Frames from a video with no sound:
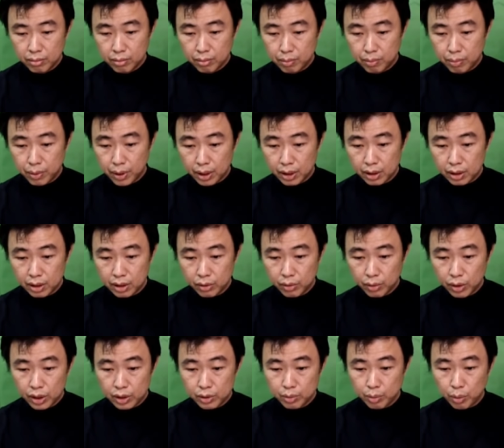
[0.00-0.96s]
but
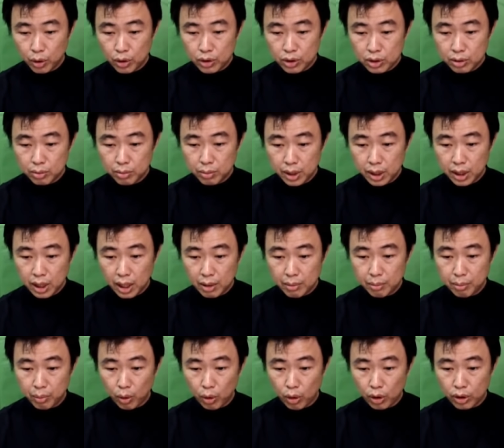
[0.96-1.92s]
irresponsibly
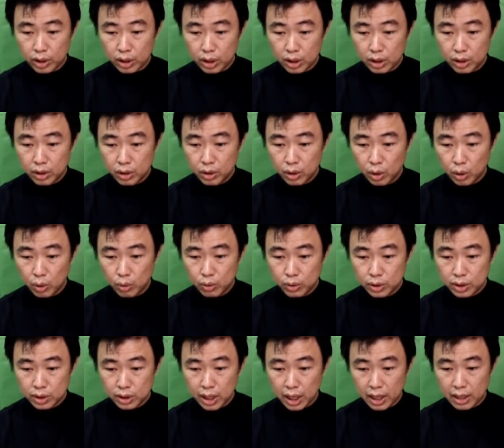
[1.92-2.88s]
employer no
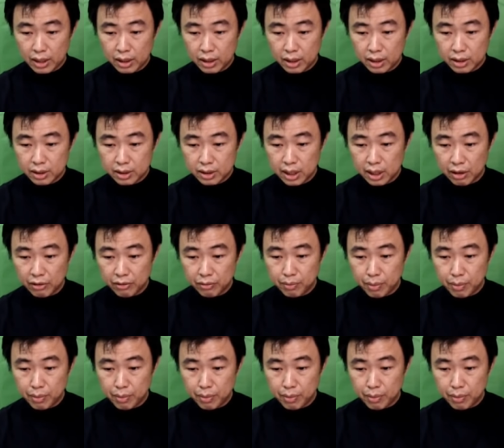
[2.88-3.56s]
standard staff